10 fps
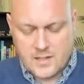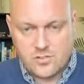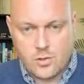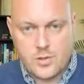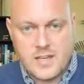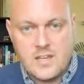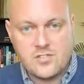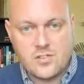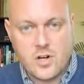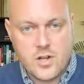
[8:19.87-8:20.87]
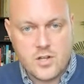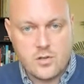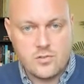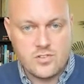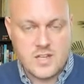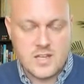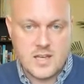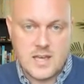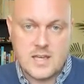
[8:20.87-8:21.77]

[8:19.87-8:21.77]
And so they started using